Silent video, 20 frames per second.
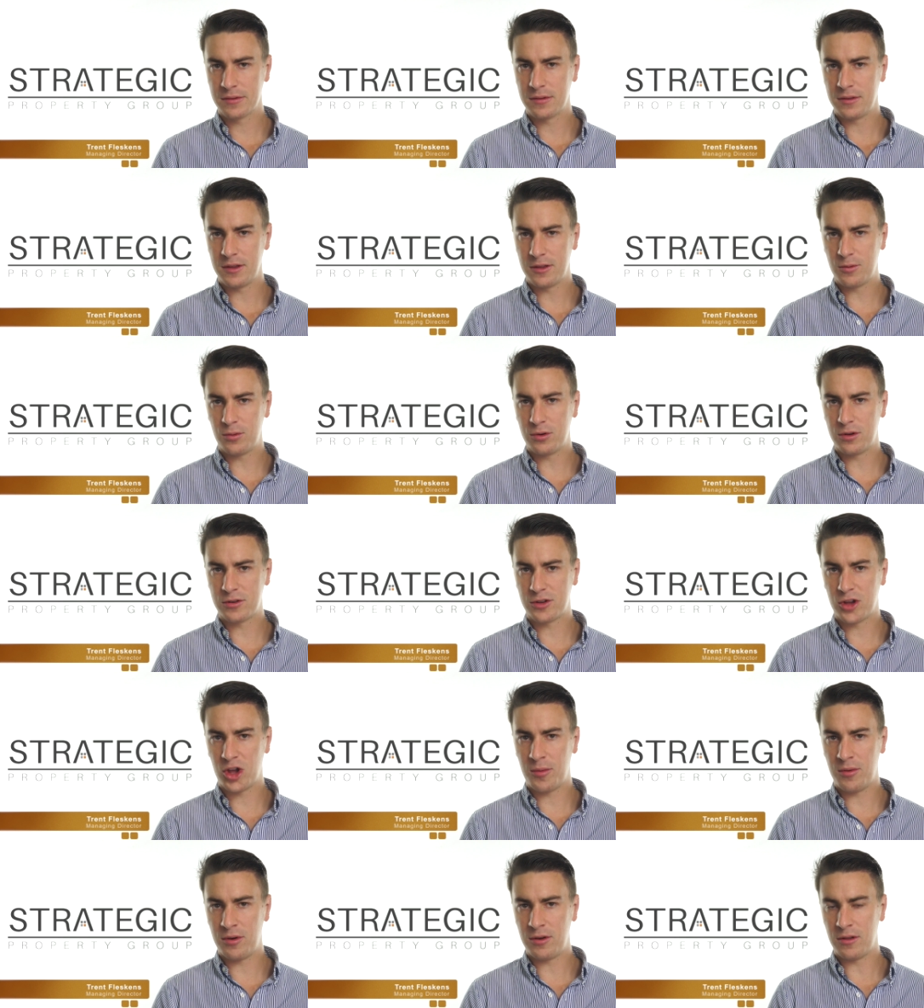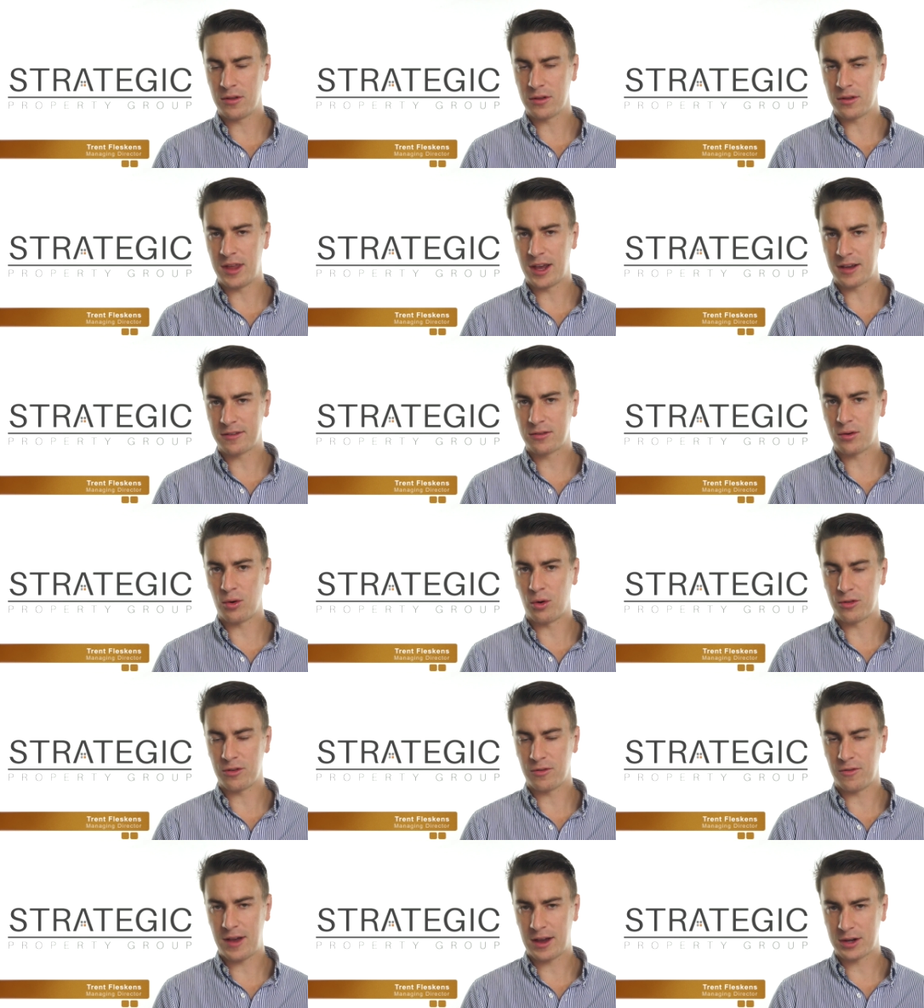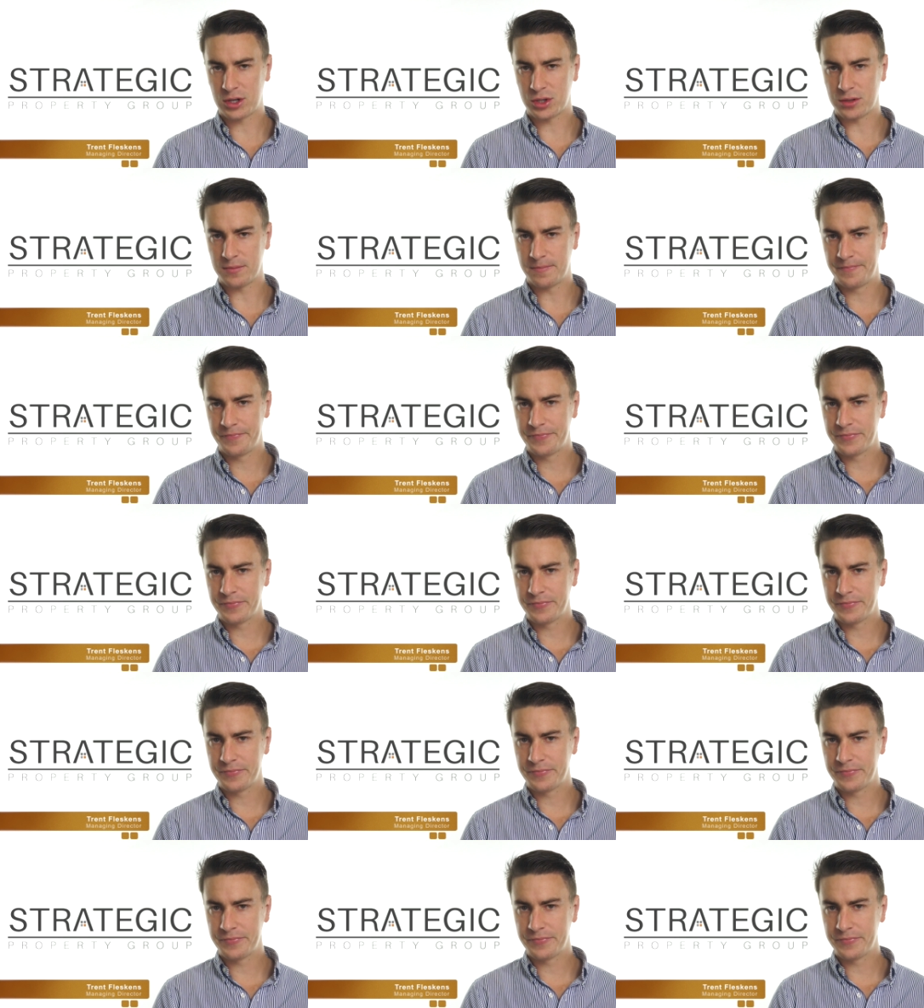this will determine the next course of action.